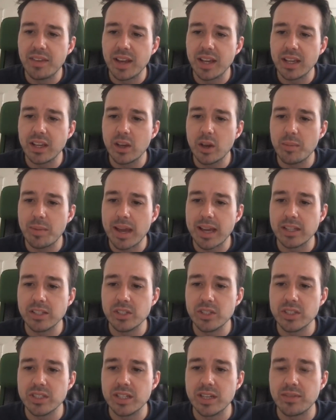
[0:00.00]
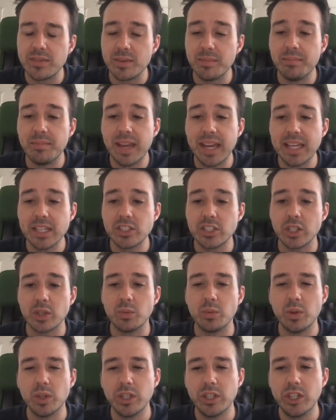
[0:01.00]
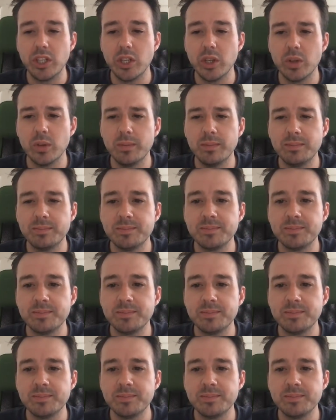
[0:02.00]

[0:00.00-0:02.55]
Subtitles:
I could go back and choose a different major, would you?